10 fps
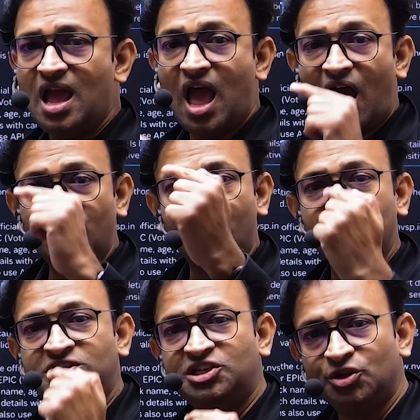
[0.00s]
and
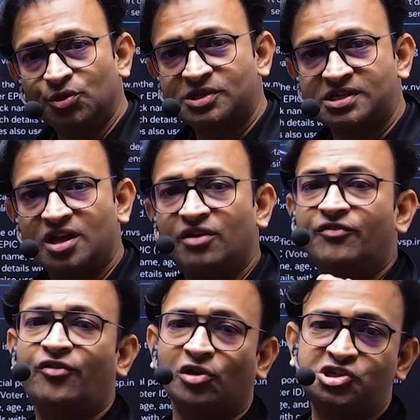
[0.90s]
reduce
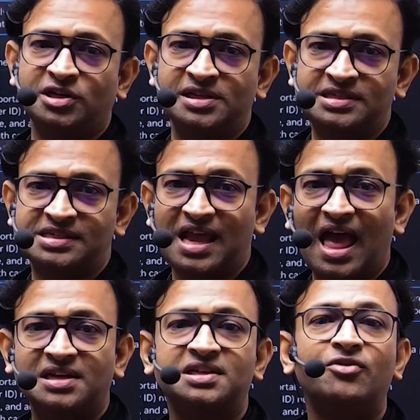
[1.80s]
fraudulence
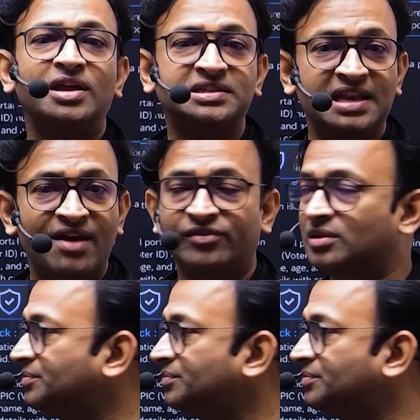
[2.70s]
at a greater level.